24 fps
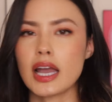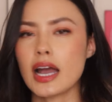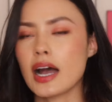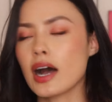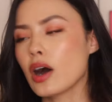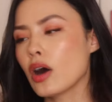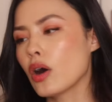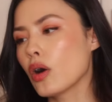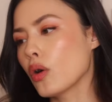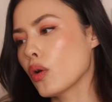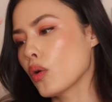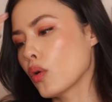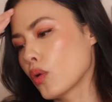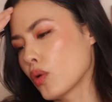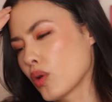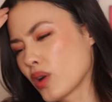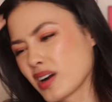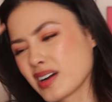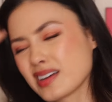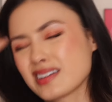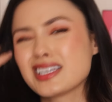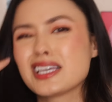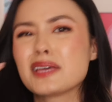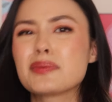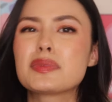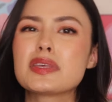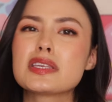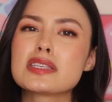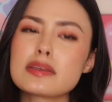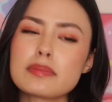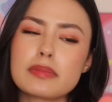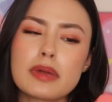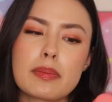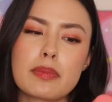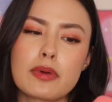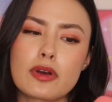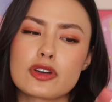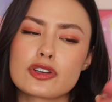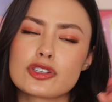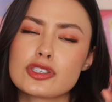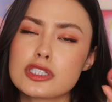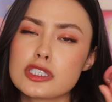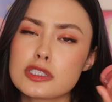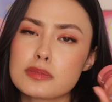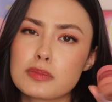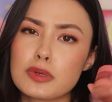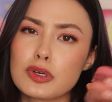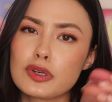out, or keep these in my purse
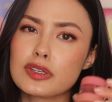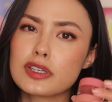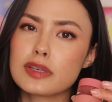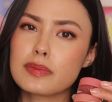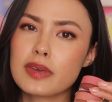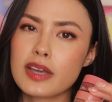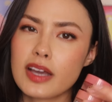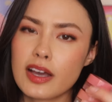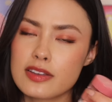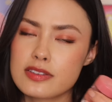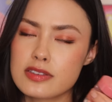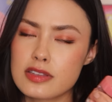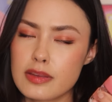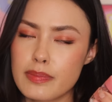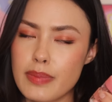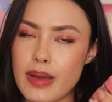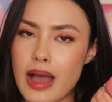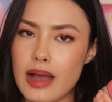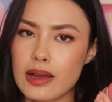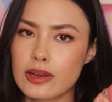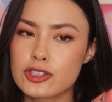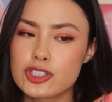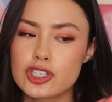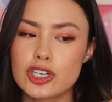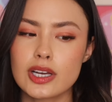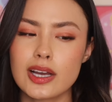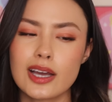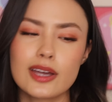just purely because of the packaging.